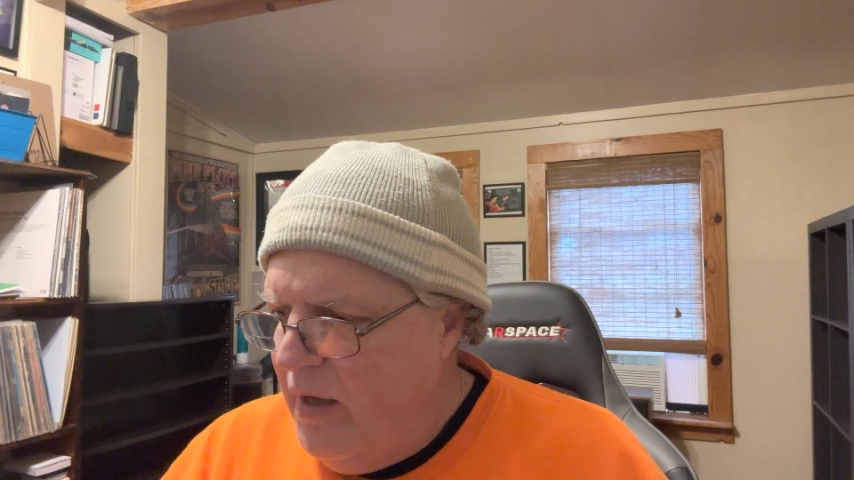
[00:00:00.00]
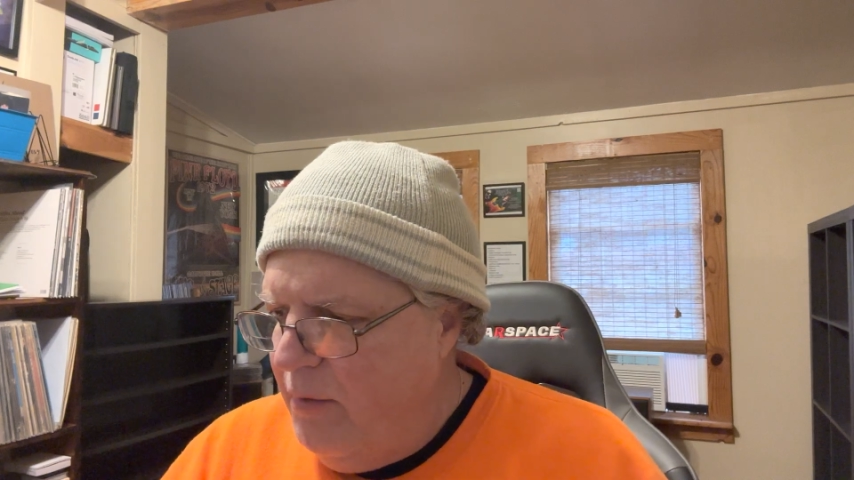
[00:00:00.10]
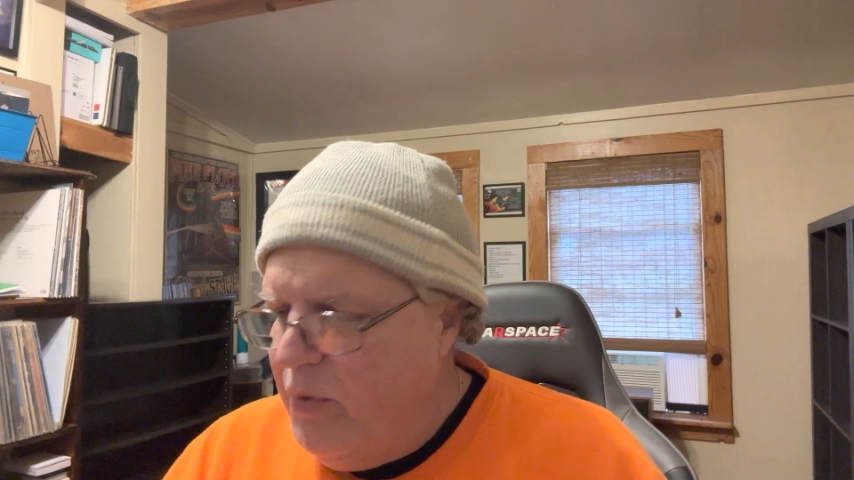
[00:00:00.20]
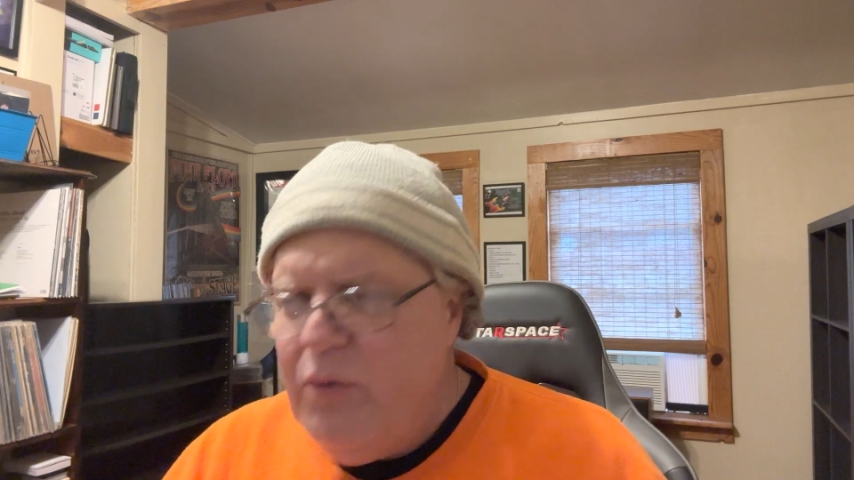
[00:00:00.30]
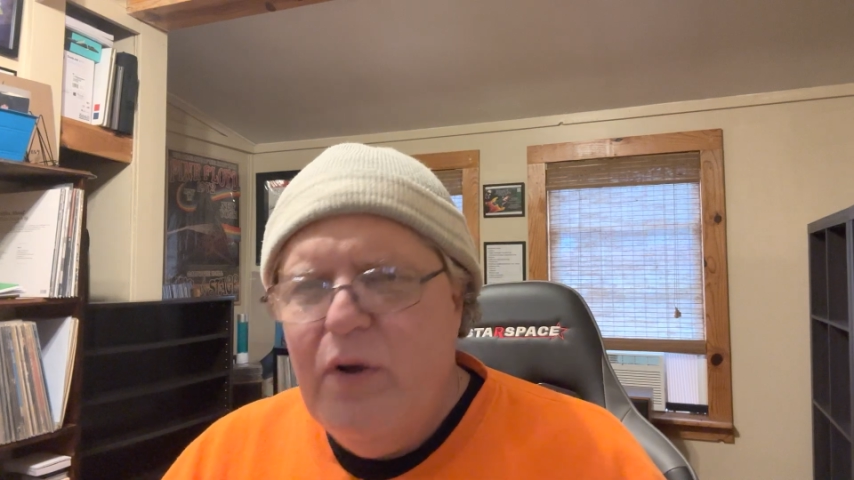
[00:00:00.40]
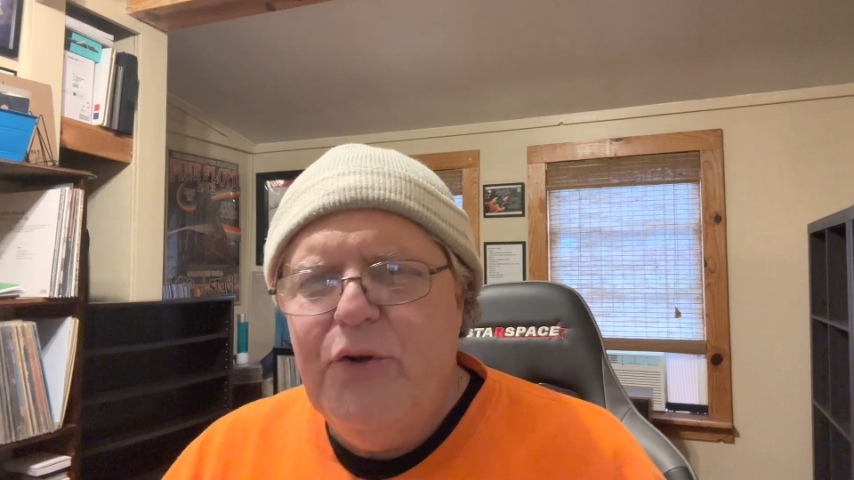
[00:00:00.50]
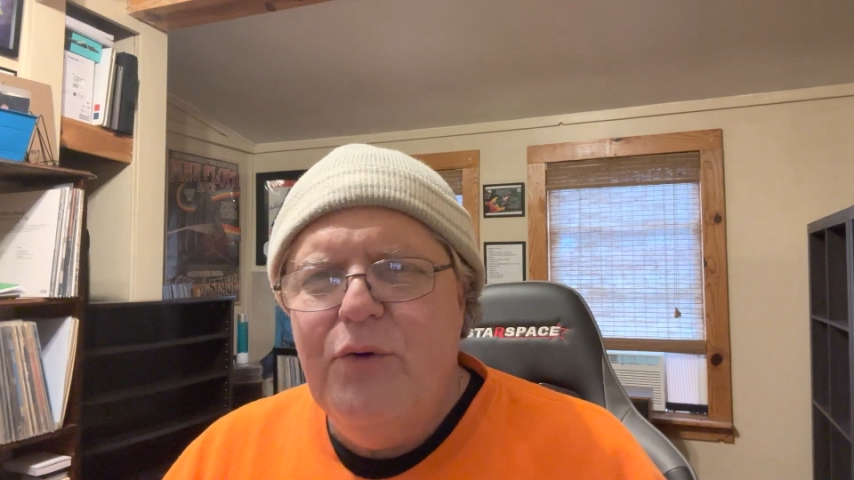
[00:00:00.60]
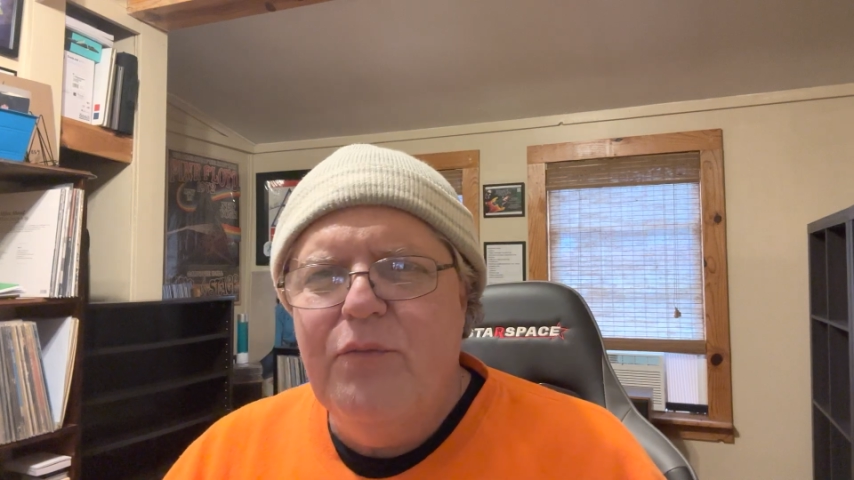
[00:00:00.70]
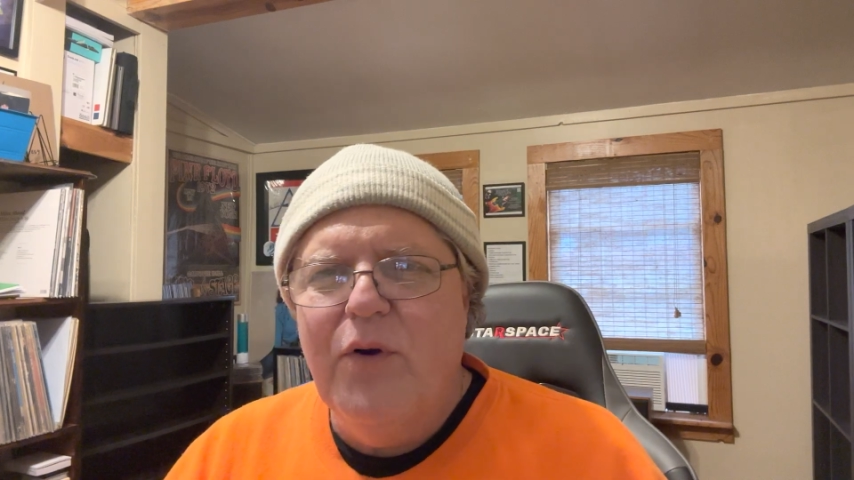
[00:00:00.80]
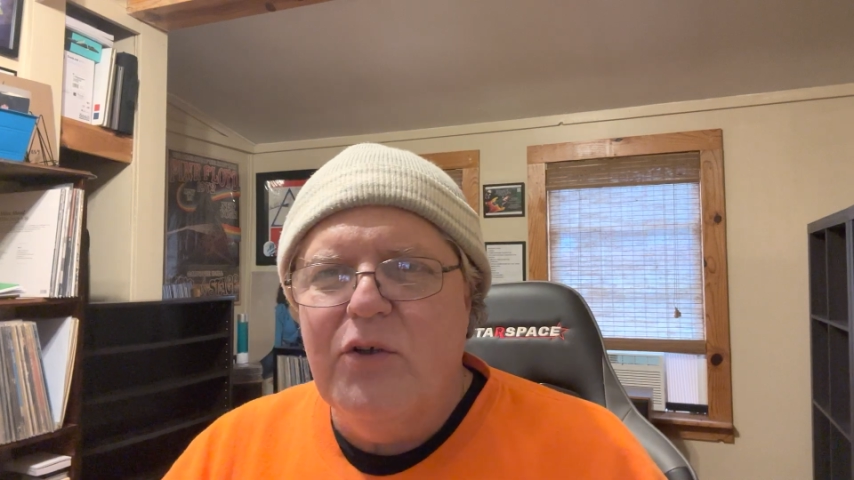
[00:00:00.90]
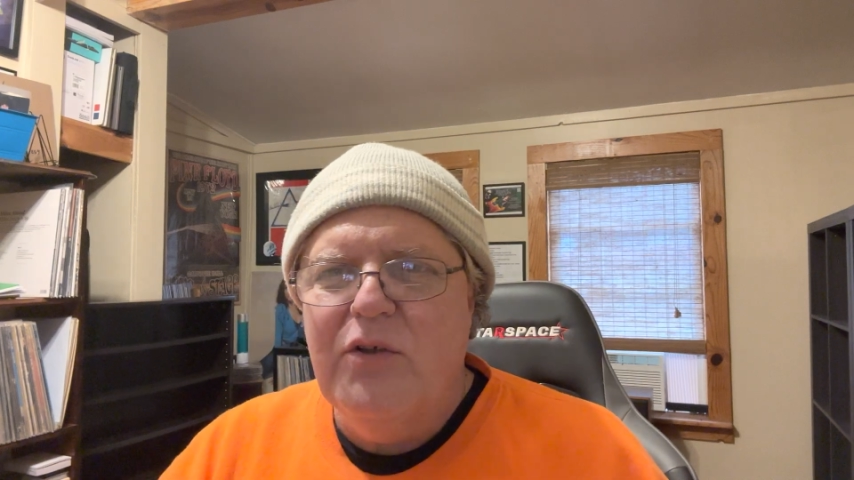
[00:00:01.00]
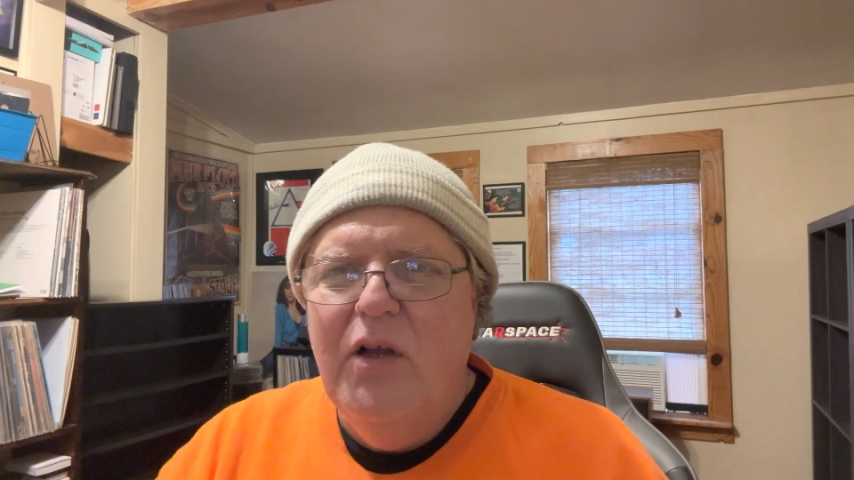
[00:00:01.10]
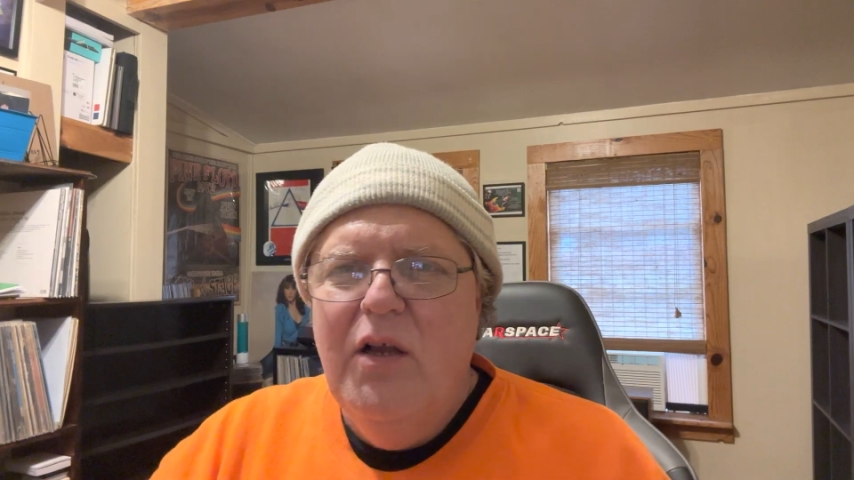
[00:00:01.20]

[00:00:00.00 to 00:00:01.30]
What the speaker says: what do you want to do first?